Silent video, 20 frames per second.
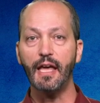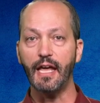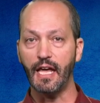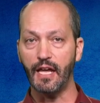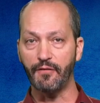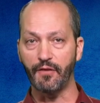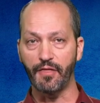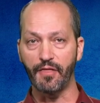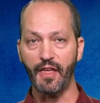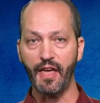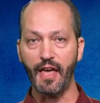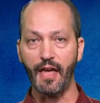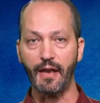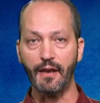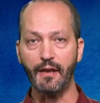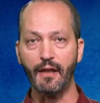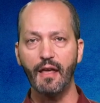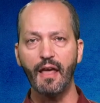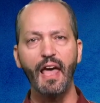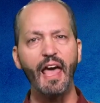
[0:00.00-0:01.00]
Even
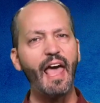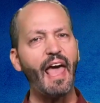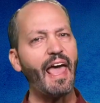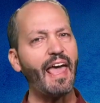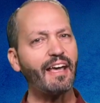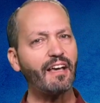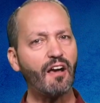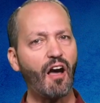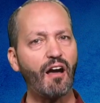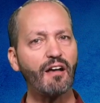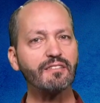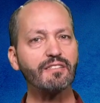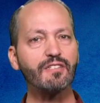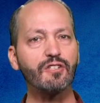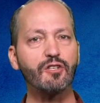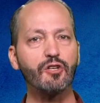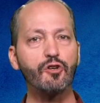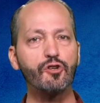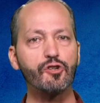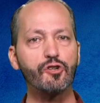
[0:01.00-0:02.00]
then, a
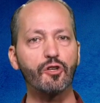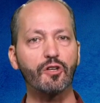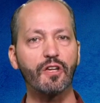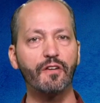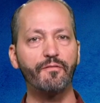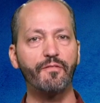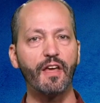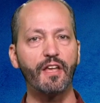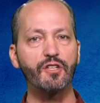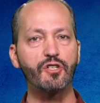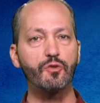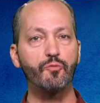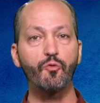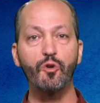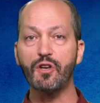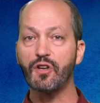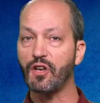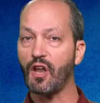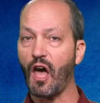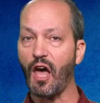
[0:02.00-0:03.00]
constitutional convention
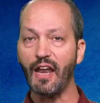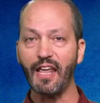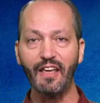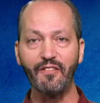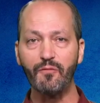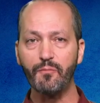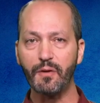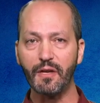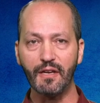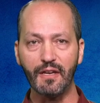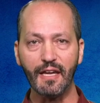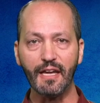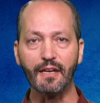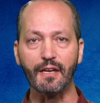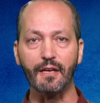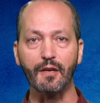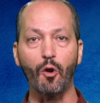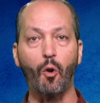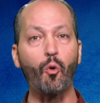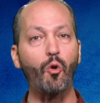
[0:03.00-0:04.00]
would not even be
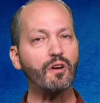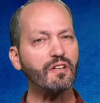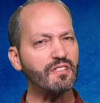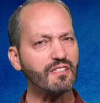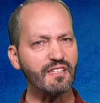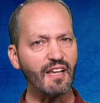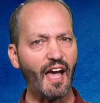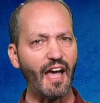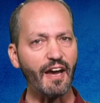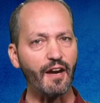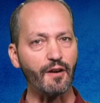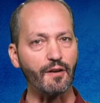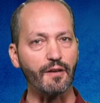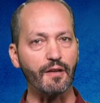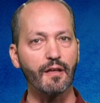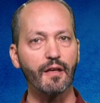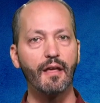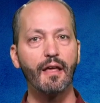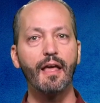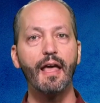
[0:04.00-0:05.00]
needed or desired,
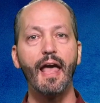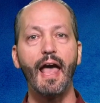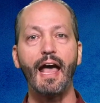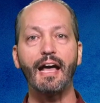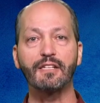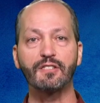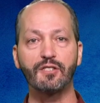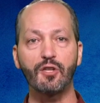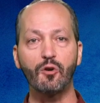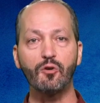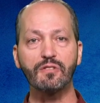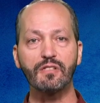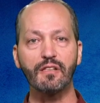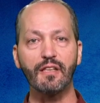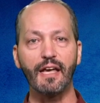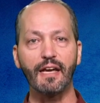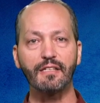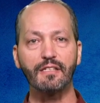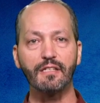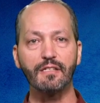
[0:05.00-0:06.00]
as those
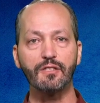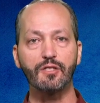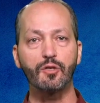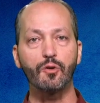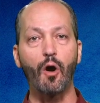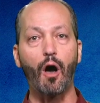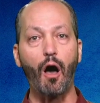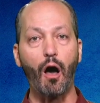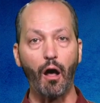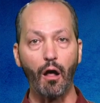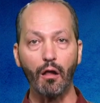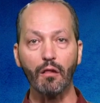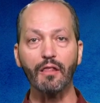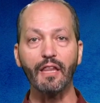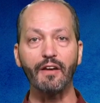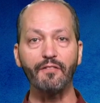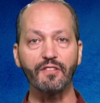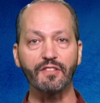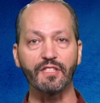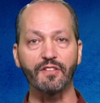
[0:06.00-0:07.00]
elected to all
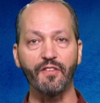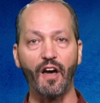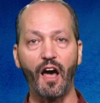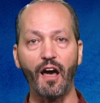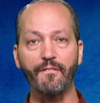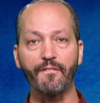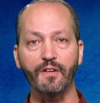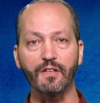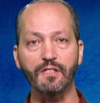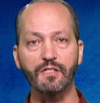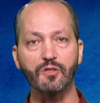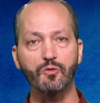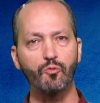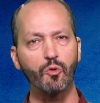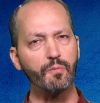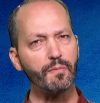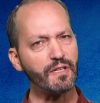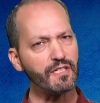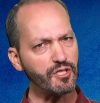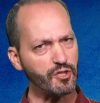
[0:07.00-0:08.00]
levels of office
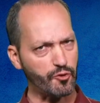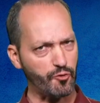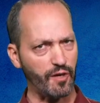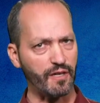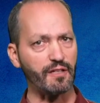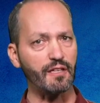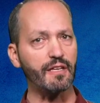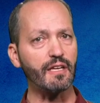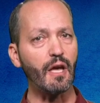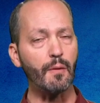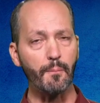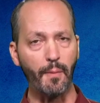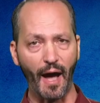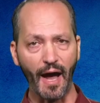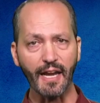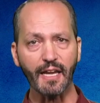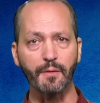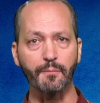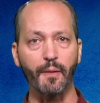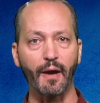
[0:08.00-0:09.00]
would be strictly
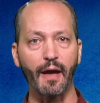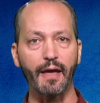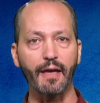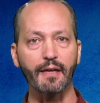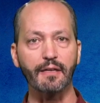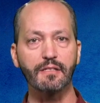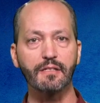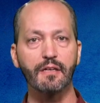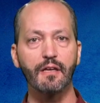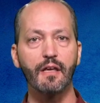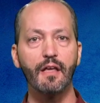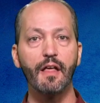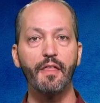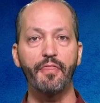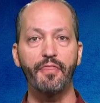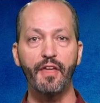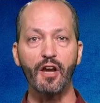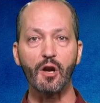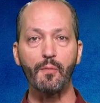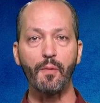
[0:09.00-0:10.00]
abiding by it,
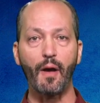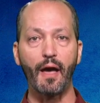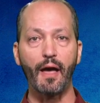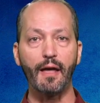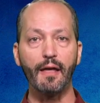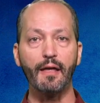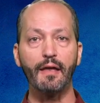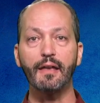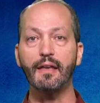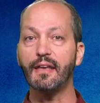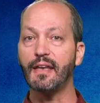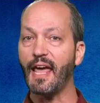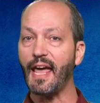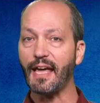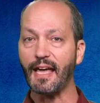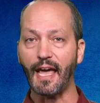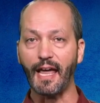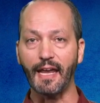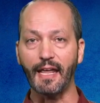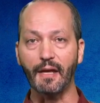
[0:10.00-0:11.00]
thereby
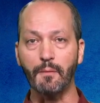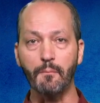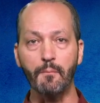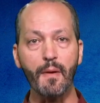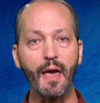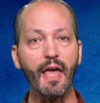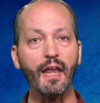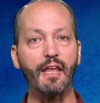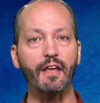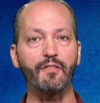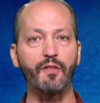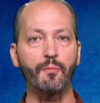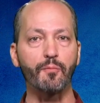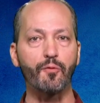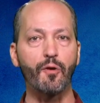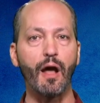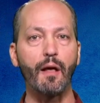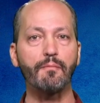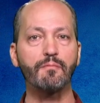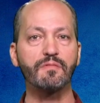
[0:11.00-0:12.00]
negating many of the
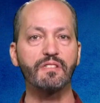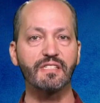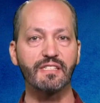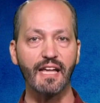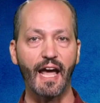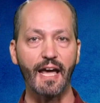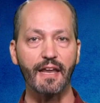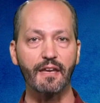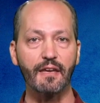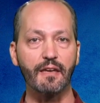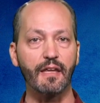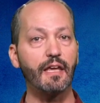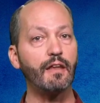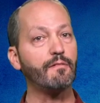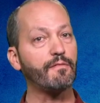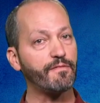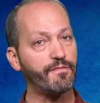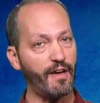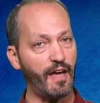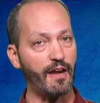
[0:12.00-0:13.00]
problems cited in
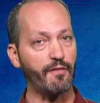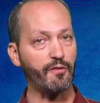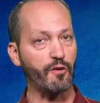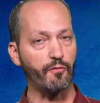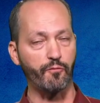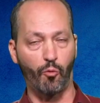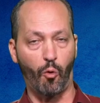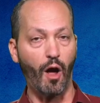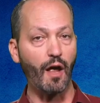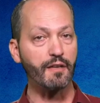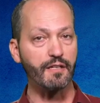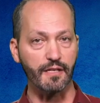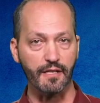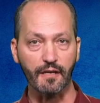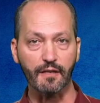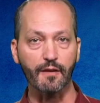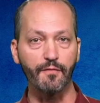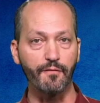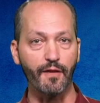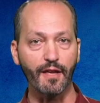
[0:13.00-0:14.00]
favor of wanting a
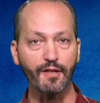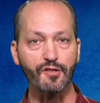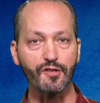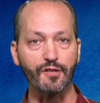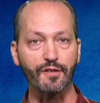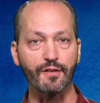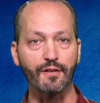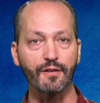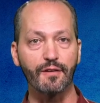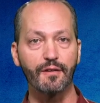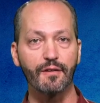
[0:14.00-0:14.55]
convention.